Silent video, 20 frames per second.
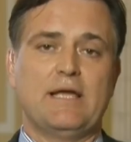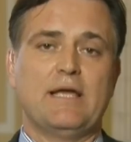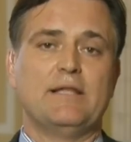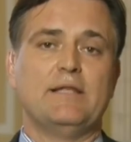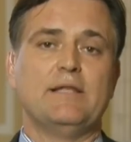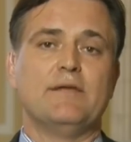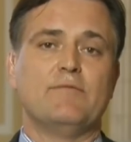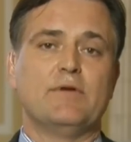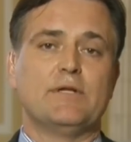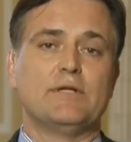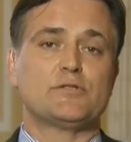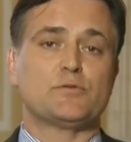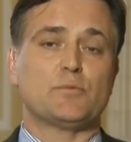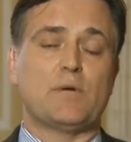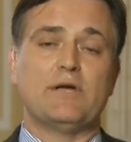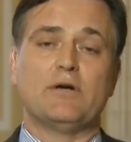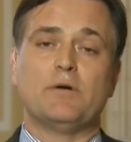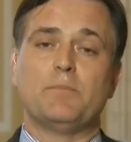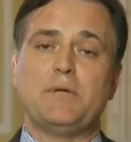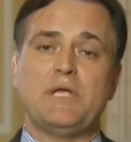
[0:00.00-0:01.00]
and the
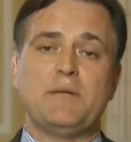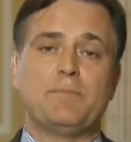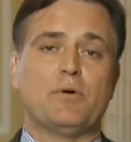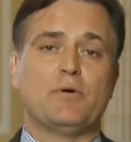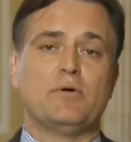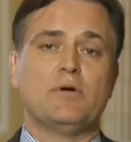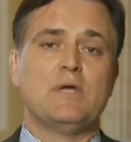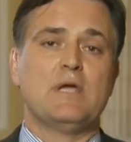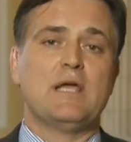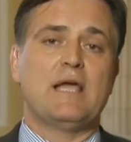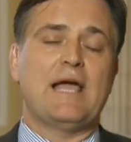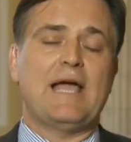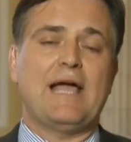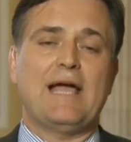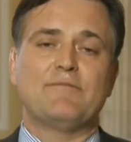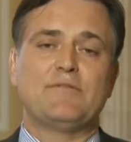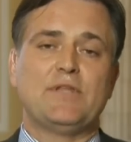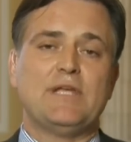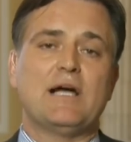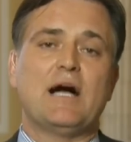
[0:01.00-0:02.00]
Venezuelan people
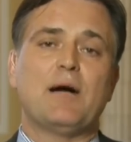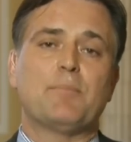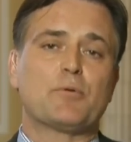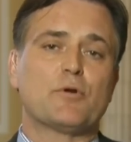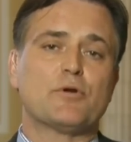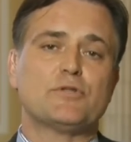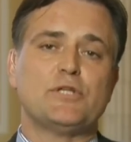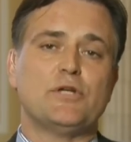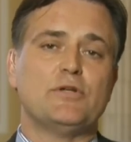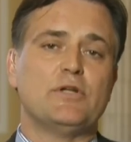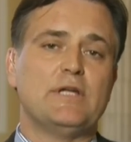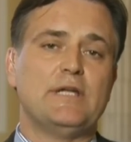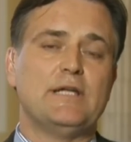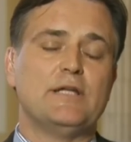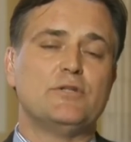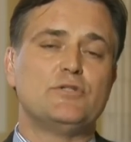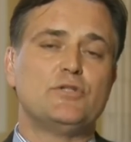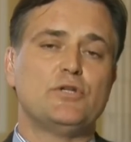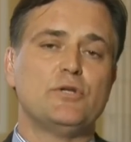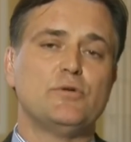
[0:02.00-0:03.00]
have the opportunity
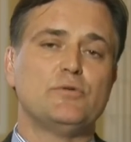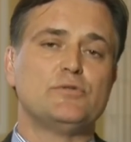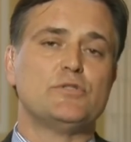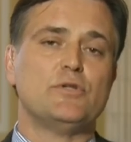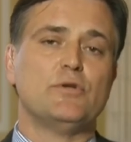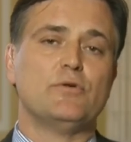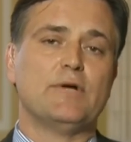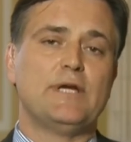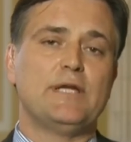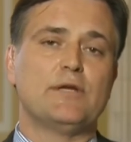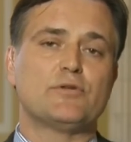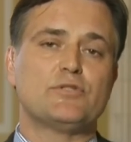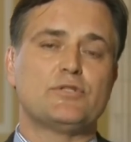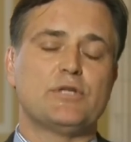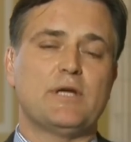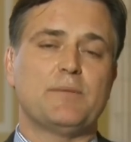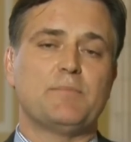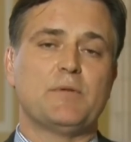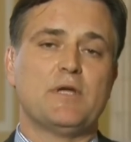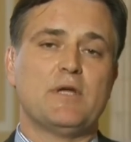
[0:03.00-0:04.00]
to choose new
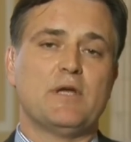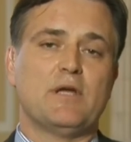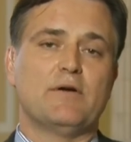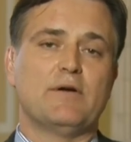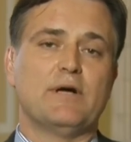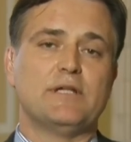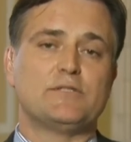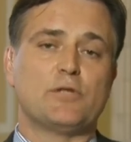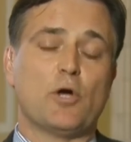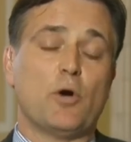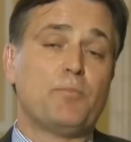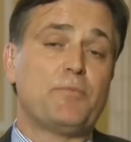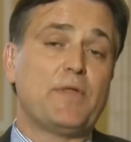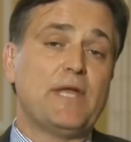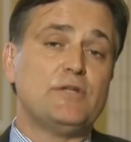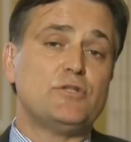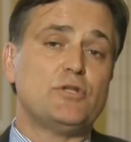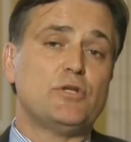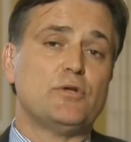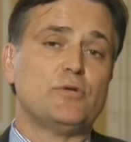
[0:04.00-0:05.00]
leadership. Let's hope
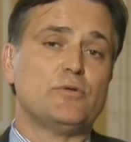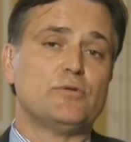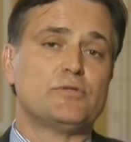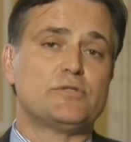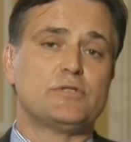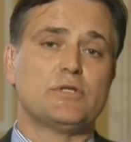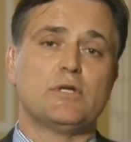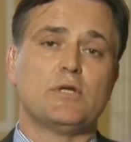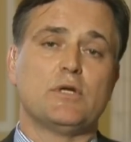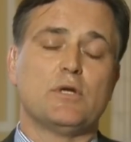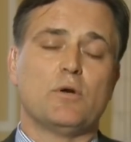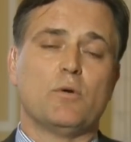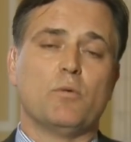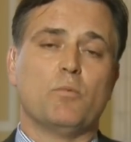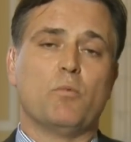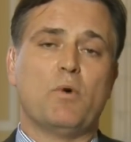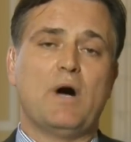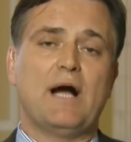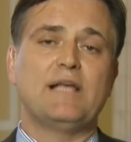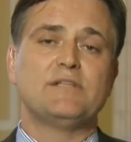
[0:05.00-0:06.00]
they choose
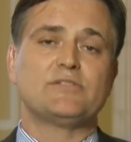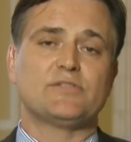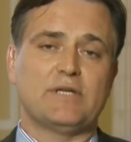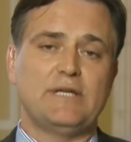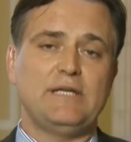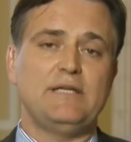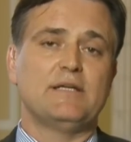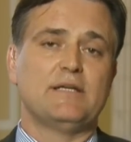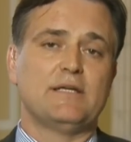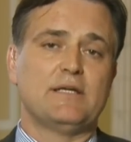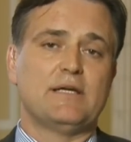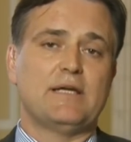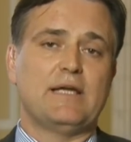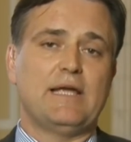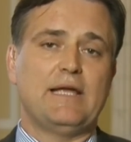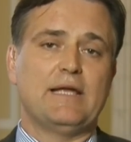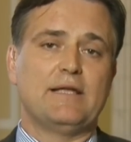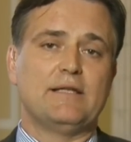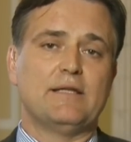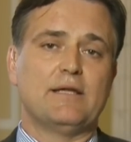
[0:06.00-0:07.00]
wisely.
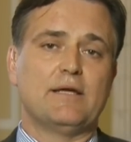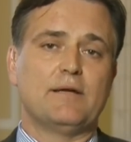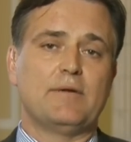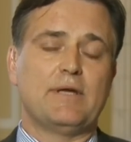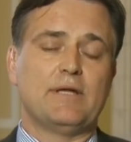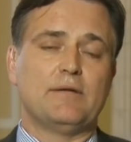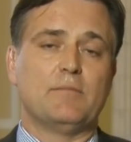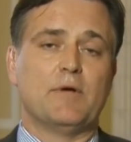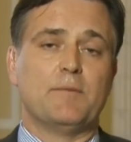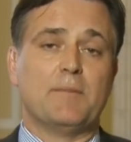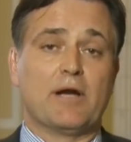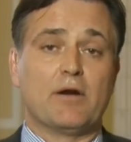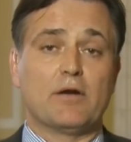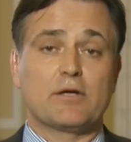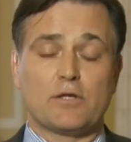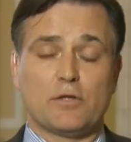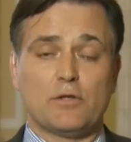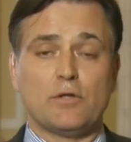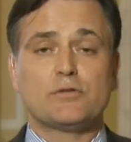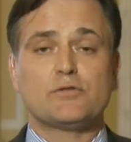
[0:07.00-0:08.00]
And, uh, and
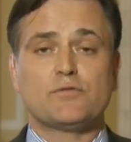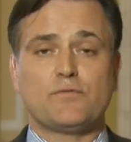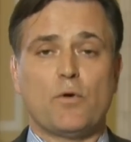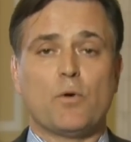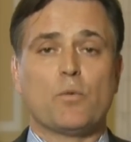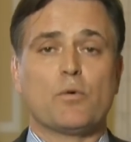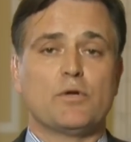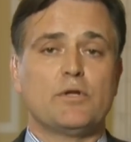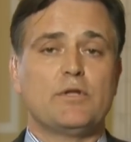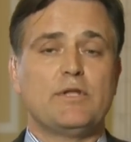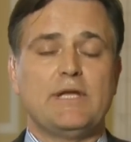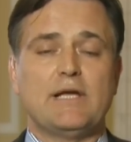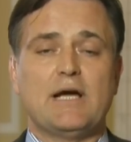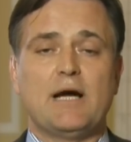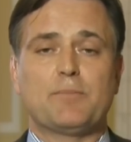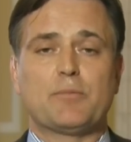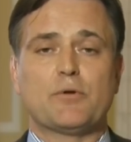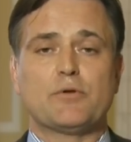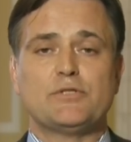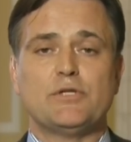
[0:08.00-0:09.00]
America looks forward to the
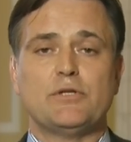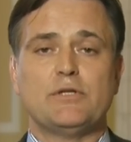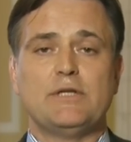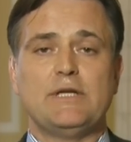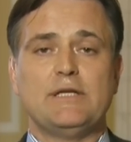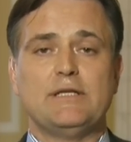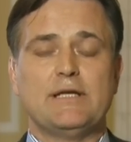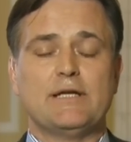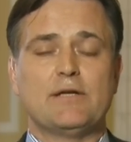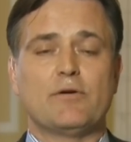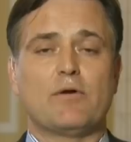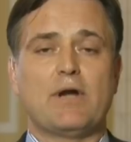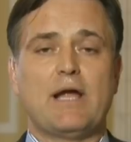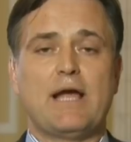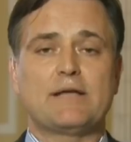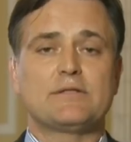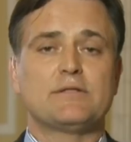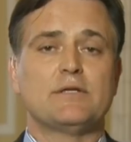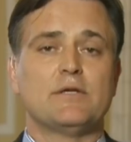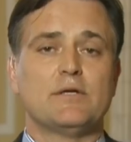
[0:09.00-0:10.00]
opportunity to
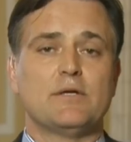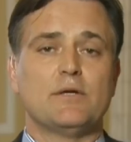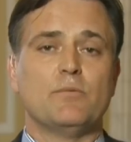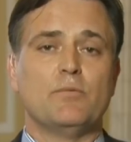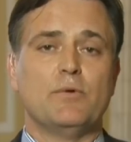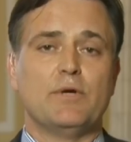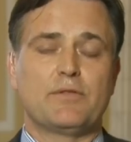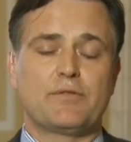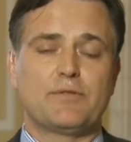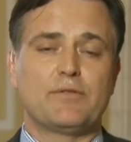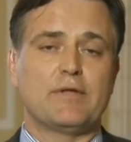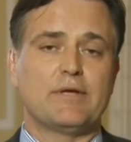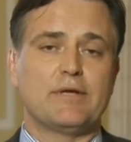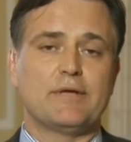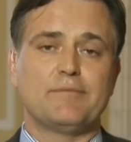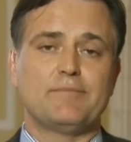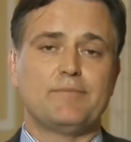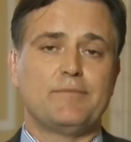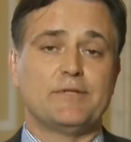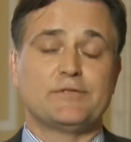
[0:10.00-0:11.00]
interact with
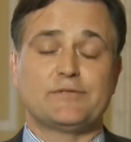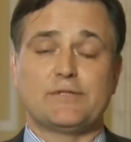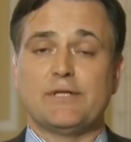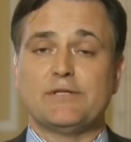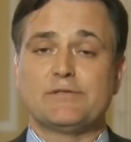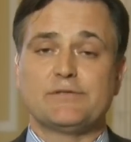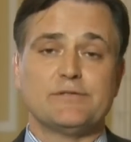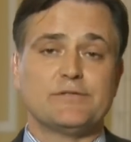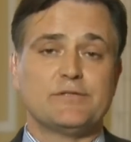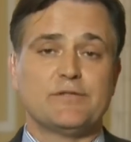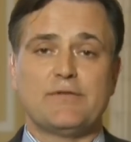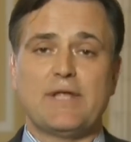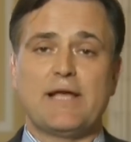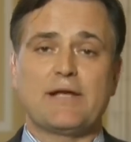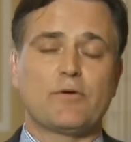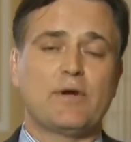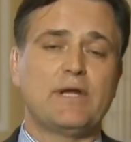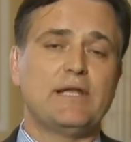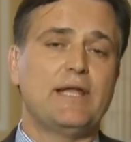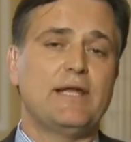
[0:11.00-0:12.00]
uh, the citizens of
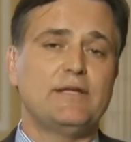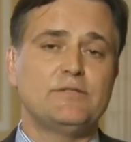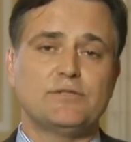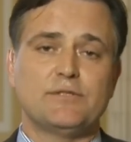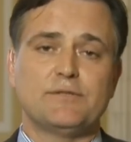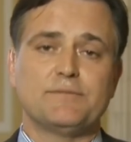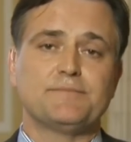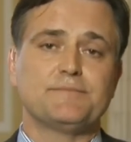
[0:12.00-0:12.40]
that great nation.